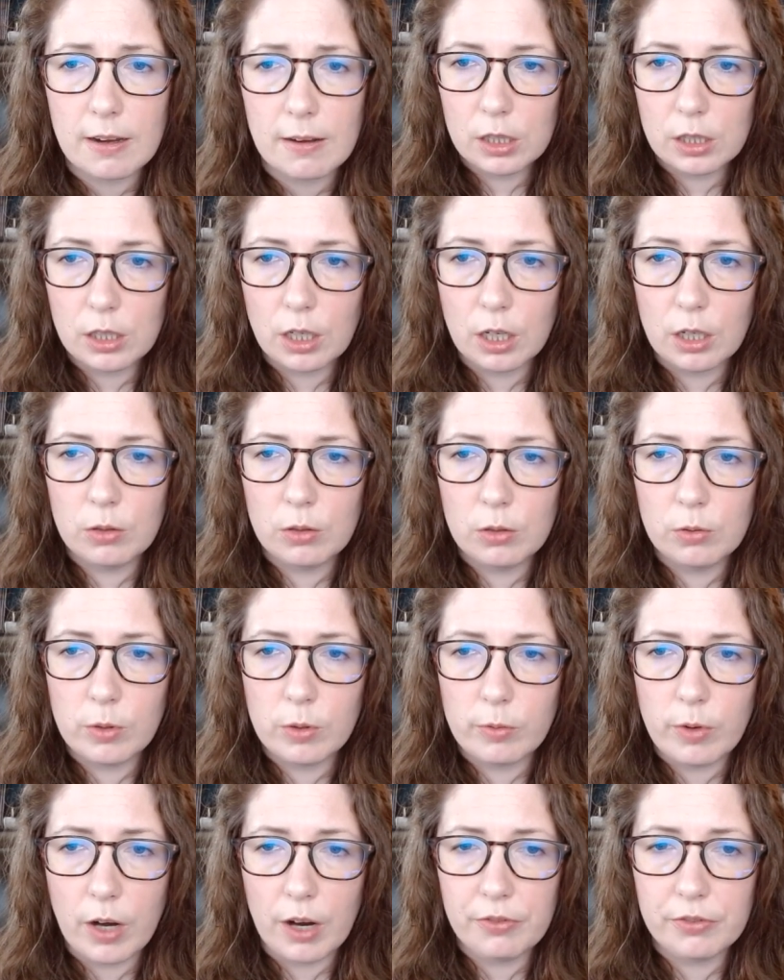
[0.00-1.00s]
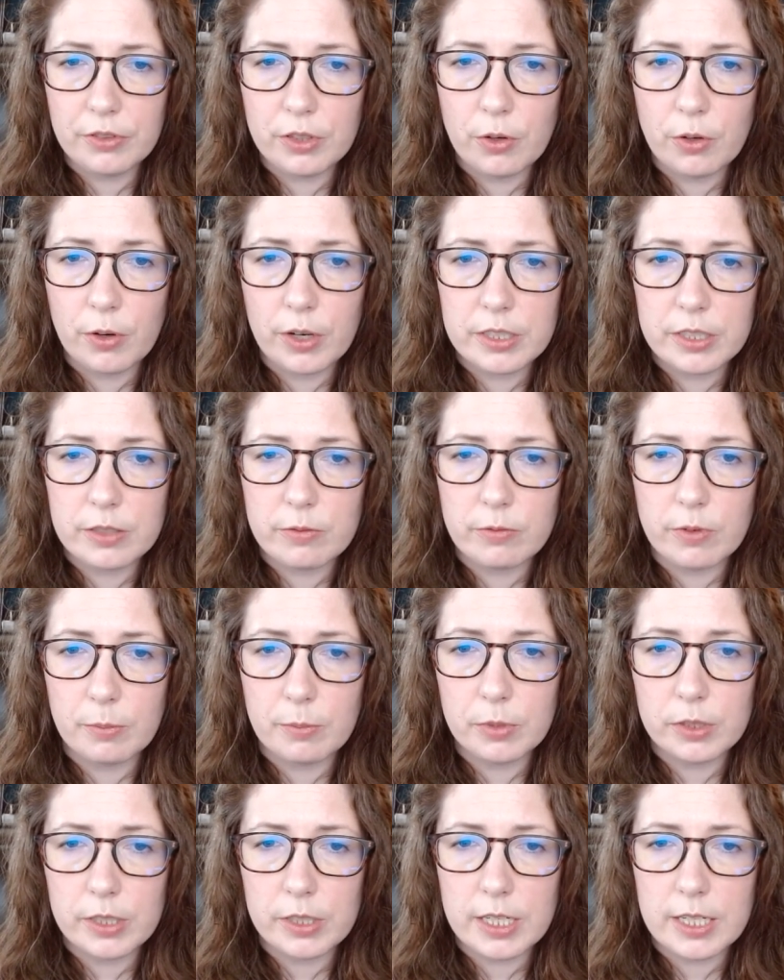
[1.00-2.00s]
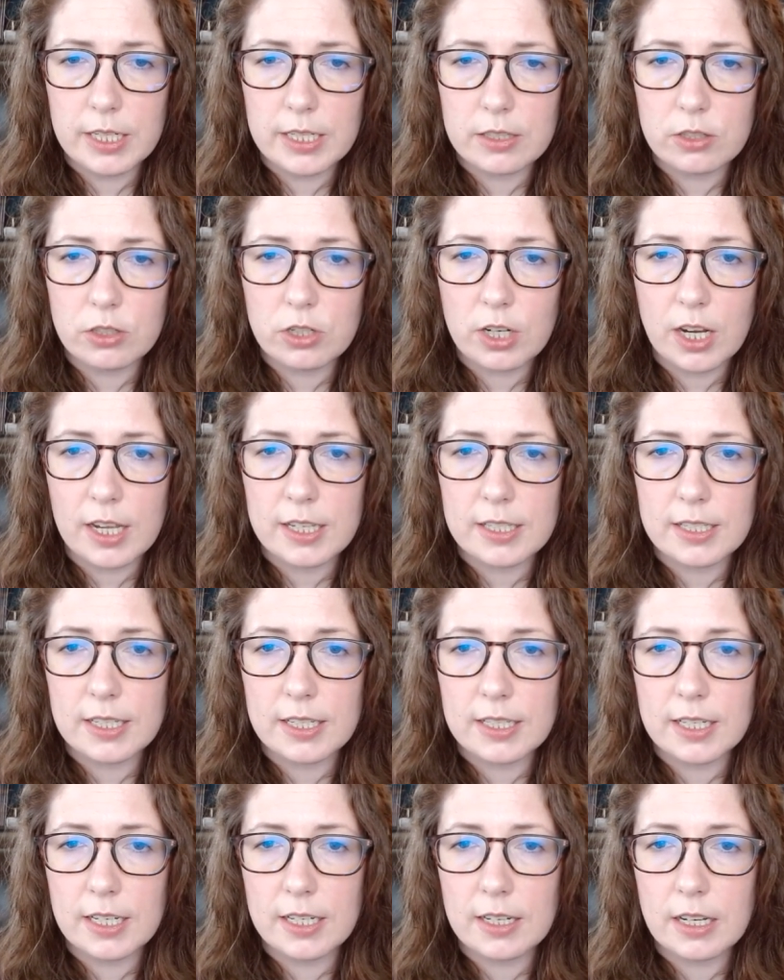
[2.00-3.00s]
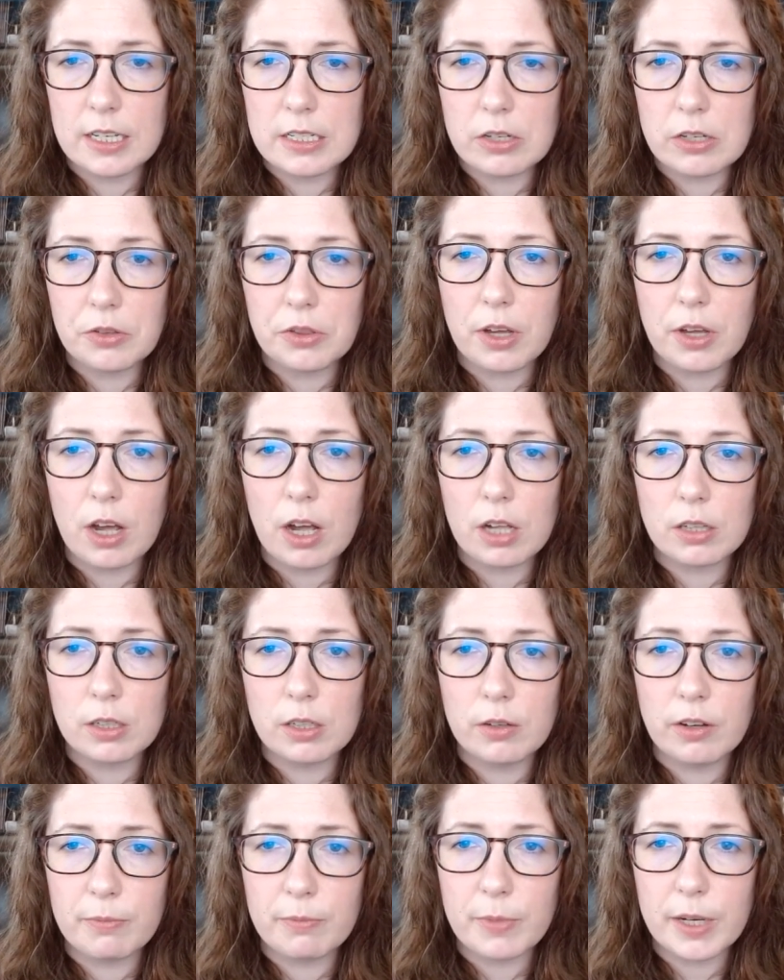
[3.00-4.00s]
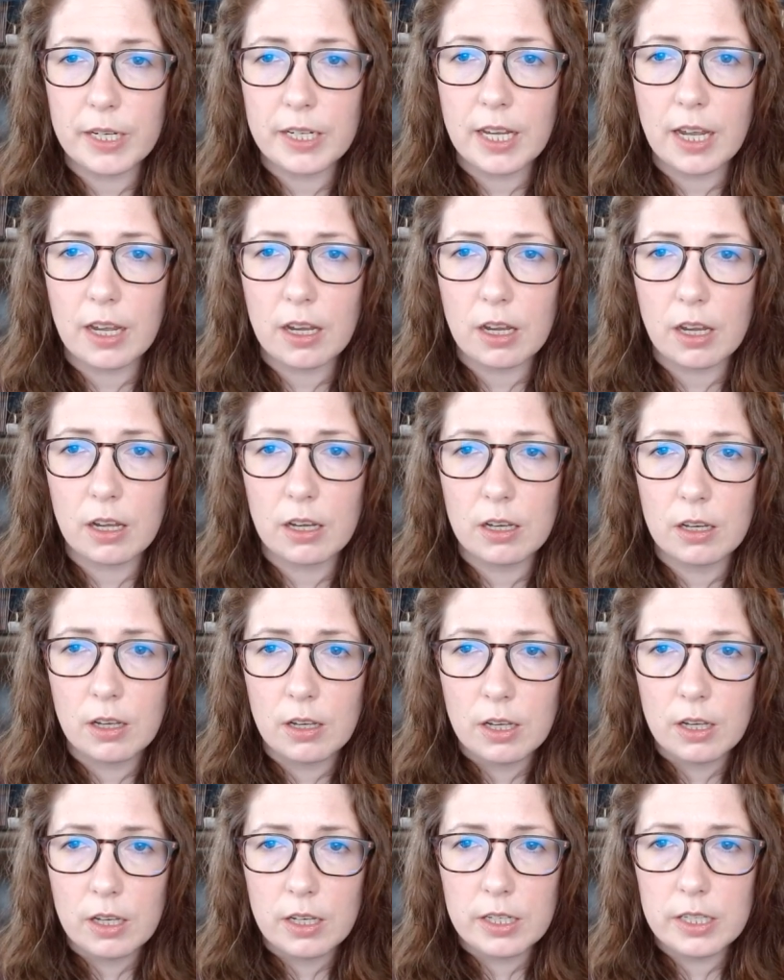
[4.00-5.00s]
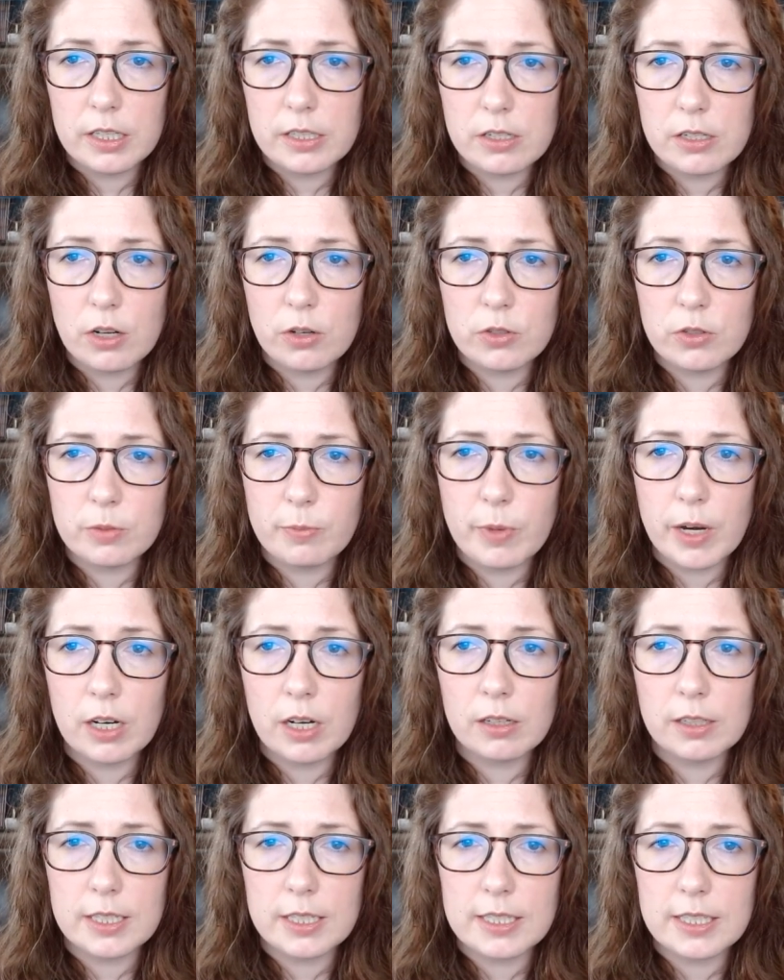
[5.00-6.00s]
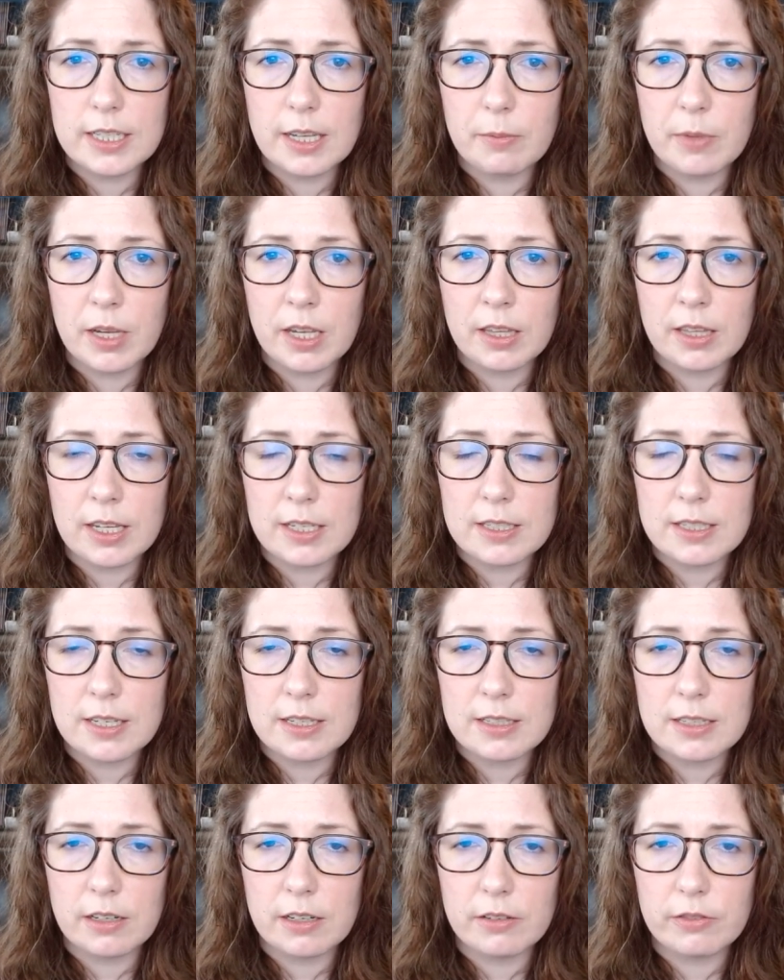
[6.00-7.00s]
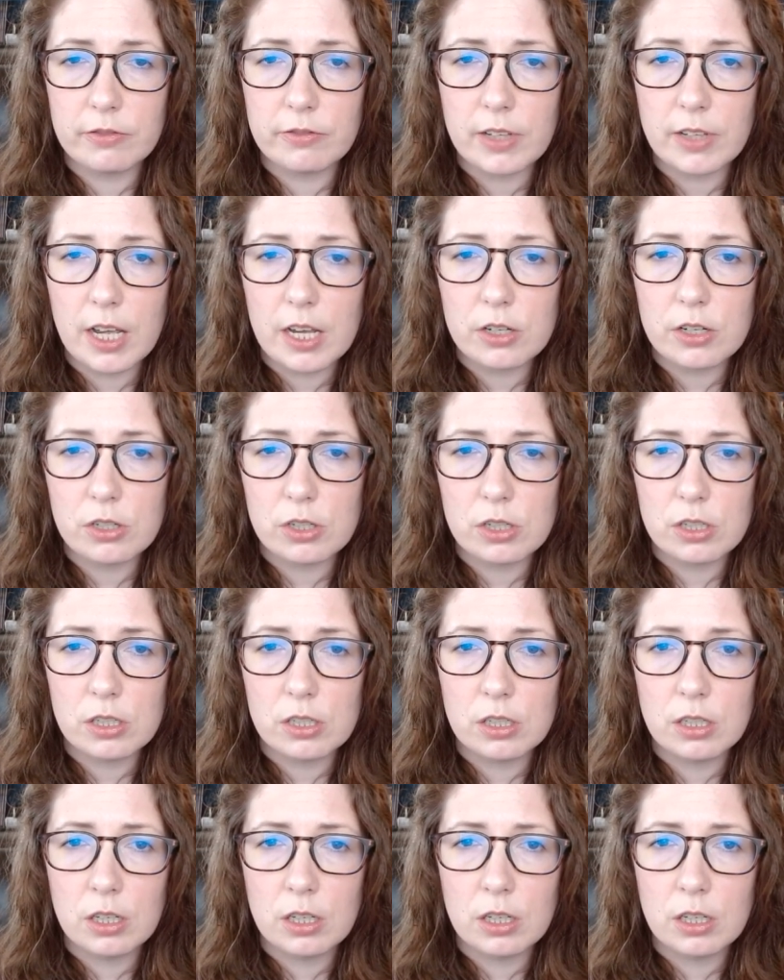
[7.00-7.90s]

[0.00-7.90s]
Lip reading: A low, rough noise rumbled in his chest as he nuzzled the hollow of my neck, his nose barely skimming that sensitive flesh.